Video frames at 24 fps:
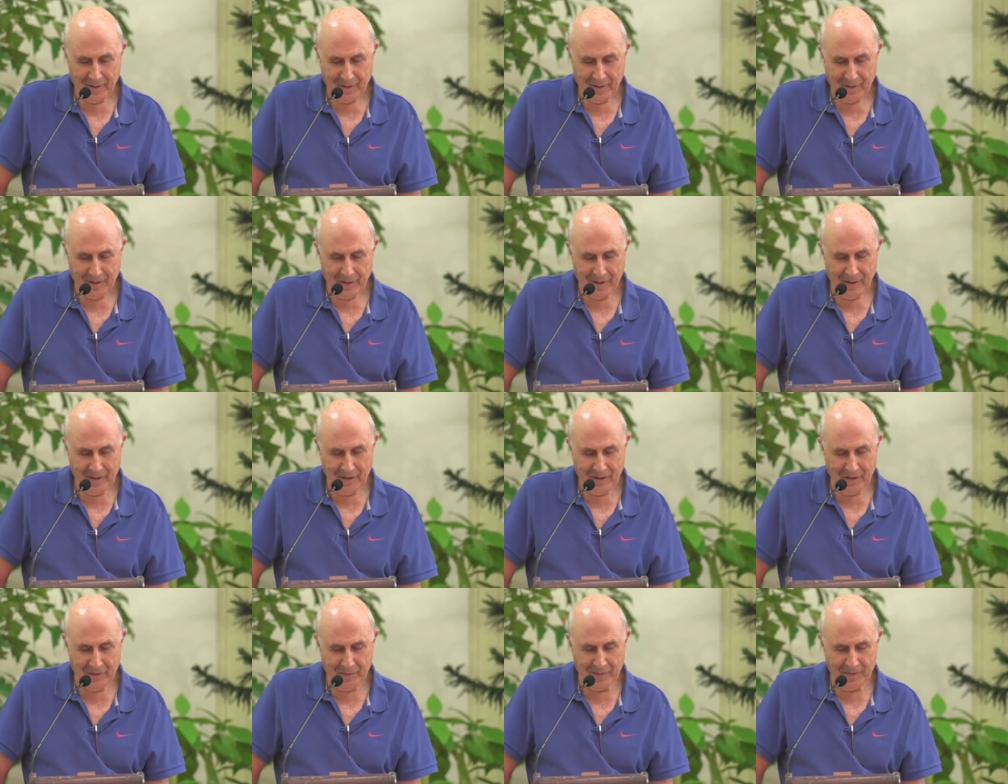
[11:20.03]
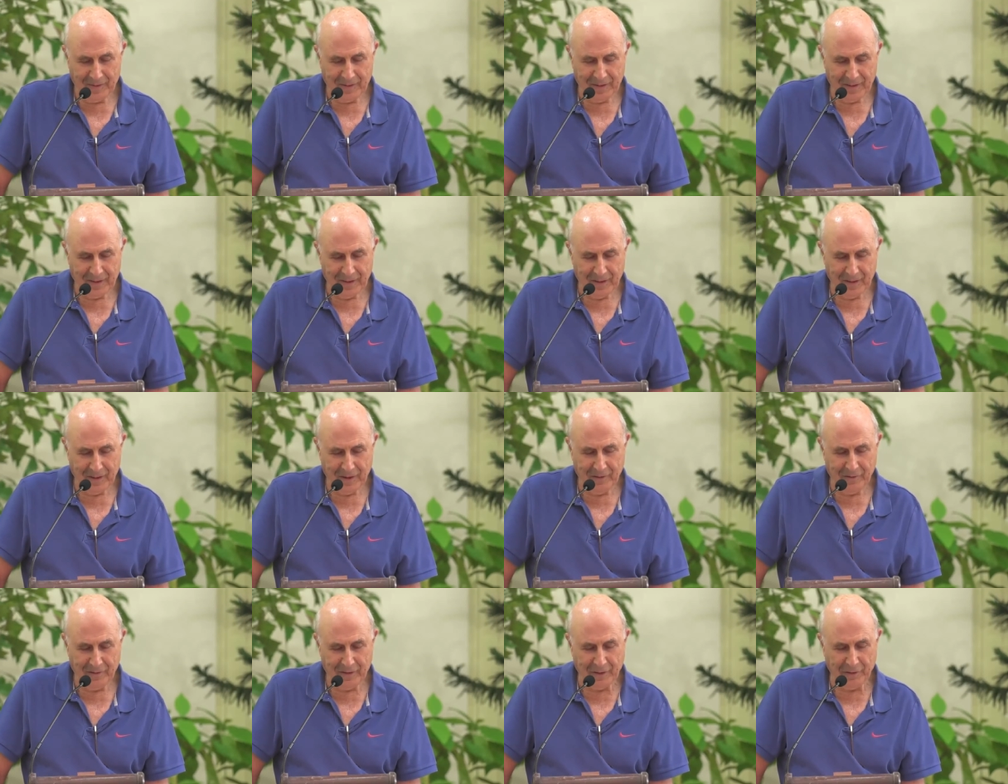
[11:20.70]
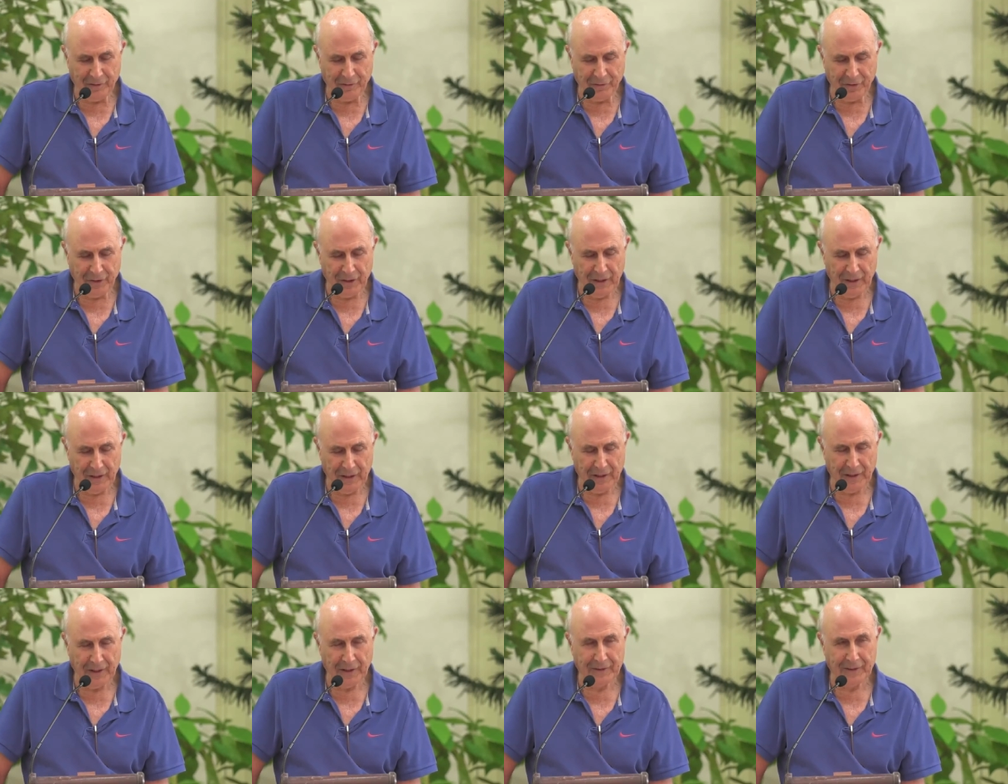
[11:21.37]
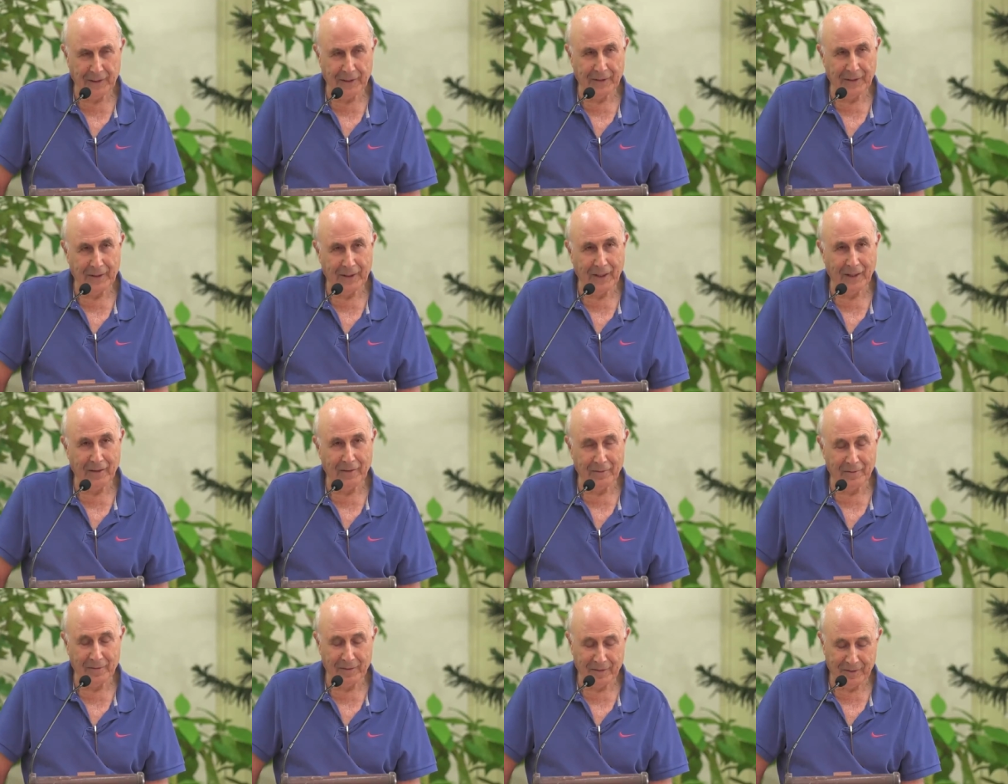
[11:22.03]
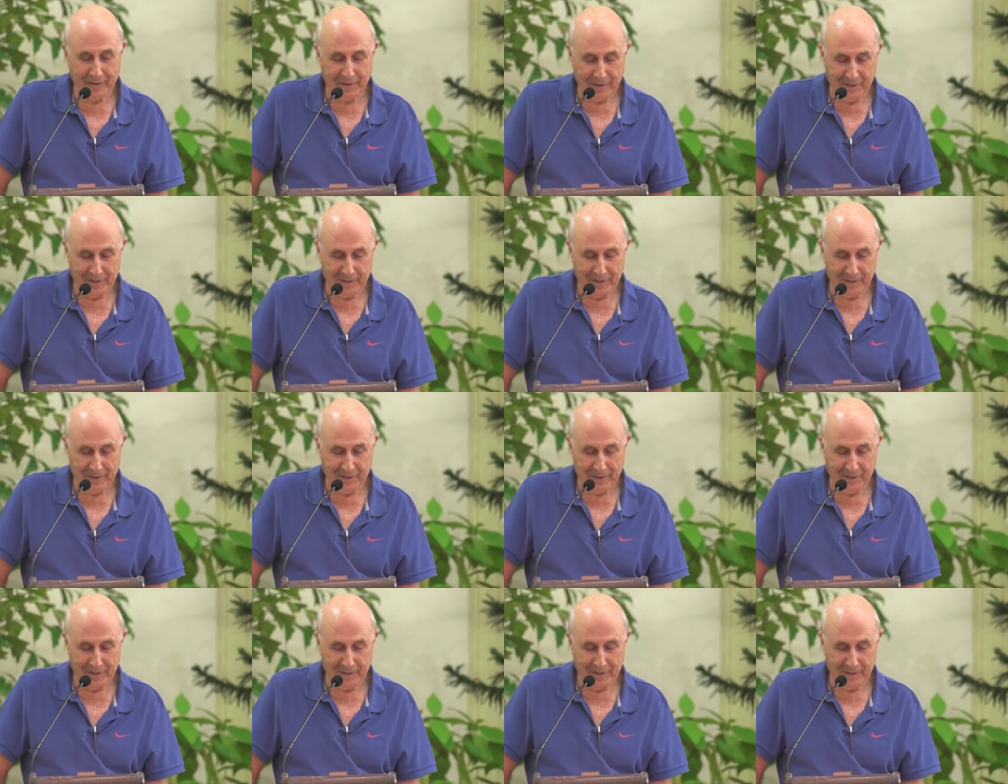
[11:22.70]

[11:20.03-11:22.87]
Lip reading: and observe the feeling that comes,